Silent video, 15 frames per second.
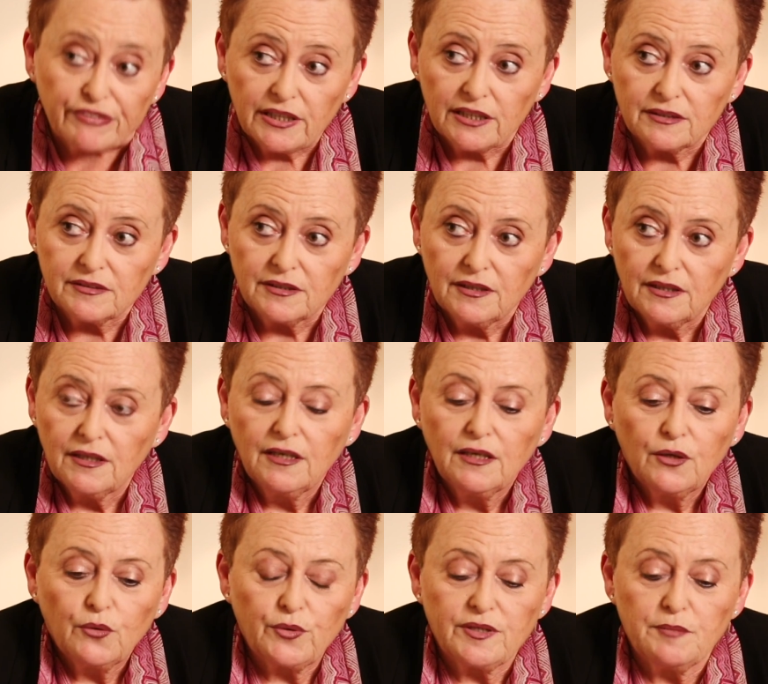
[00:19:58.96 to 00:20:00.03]
field
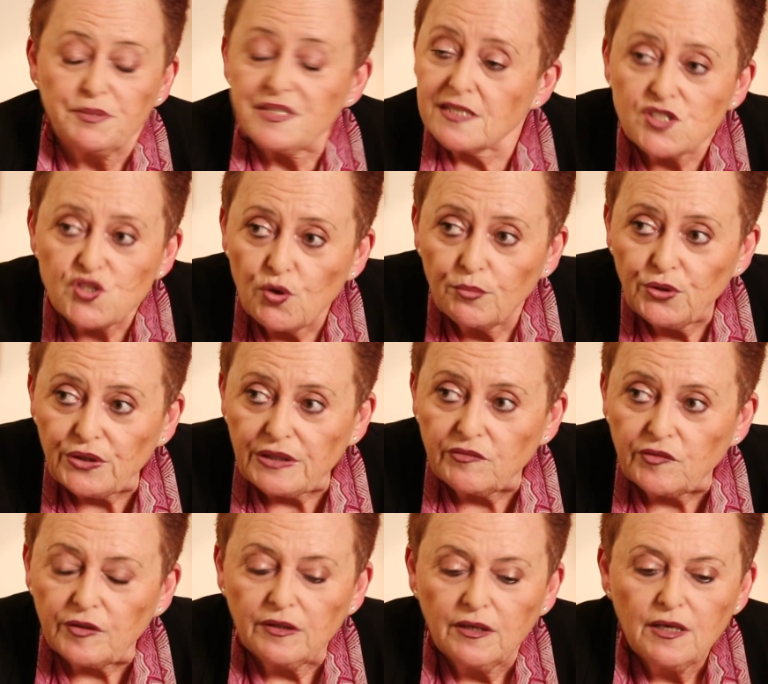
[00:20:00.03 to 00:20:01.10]
with the business
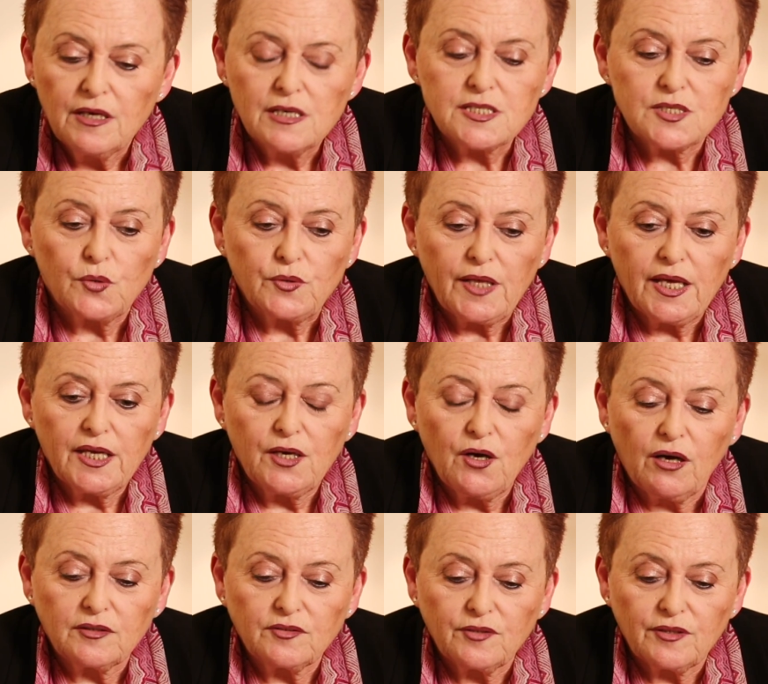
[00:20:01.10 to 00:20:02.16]
community. So they
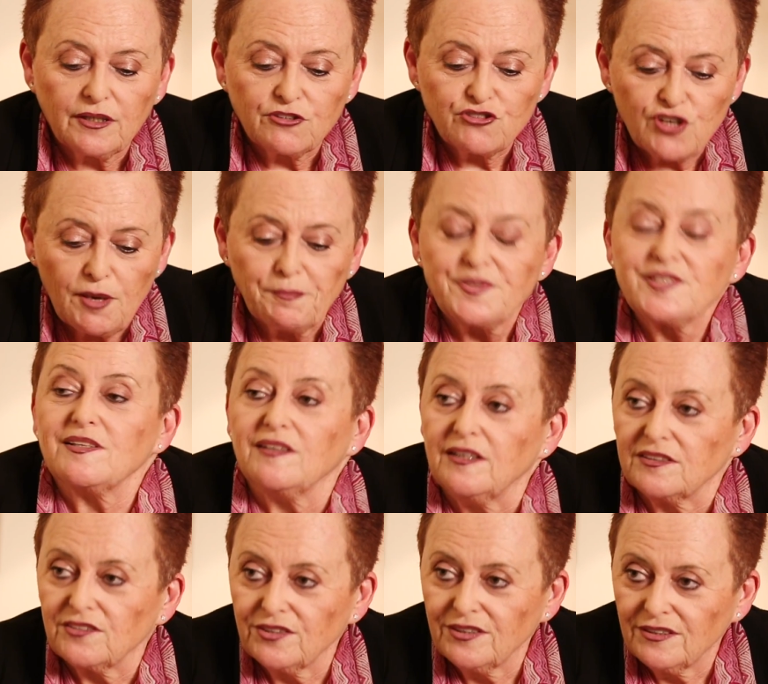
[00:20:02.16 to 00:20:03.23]
got a jump start